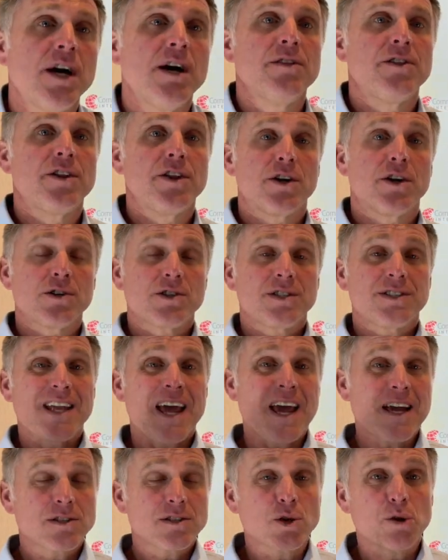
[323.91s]
The nurse
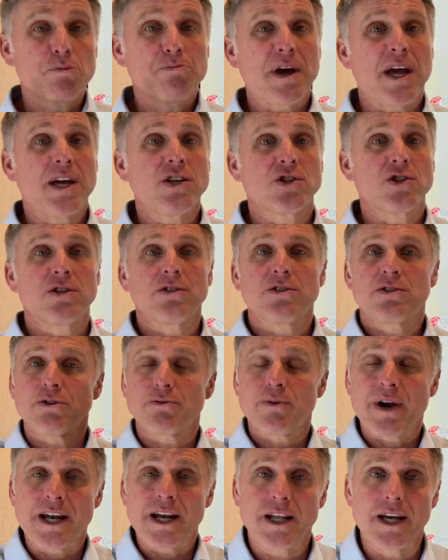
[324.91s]
takes her patient to
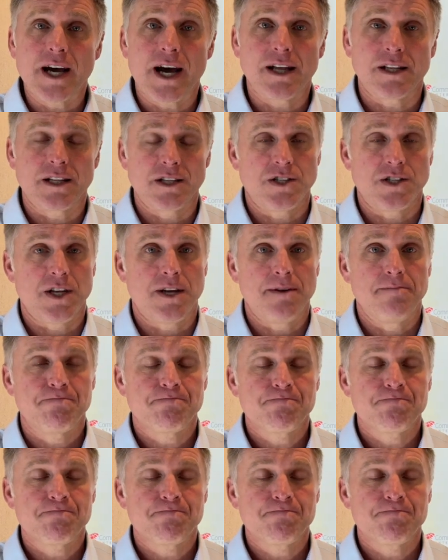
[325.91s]
radiology.